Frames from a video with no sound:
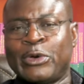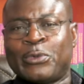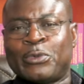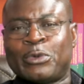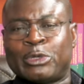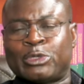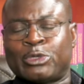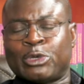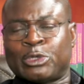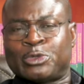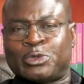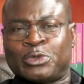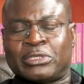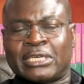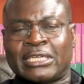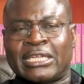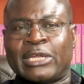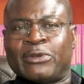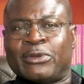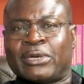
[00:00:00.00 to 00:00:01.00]
we talk to each
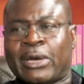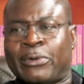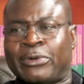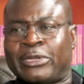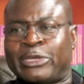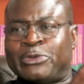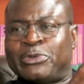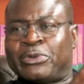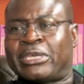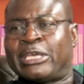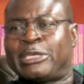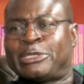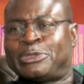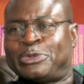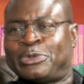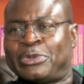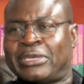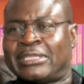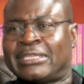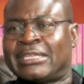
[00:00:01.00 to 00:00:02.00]
other and look at what the UK is
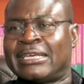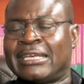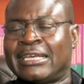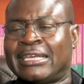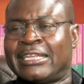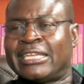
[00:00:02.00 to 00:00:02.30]
doing.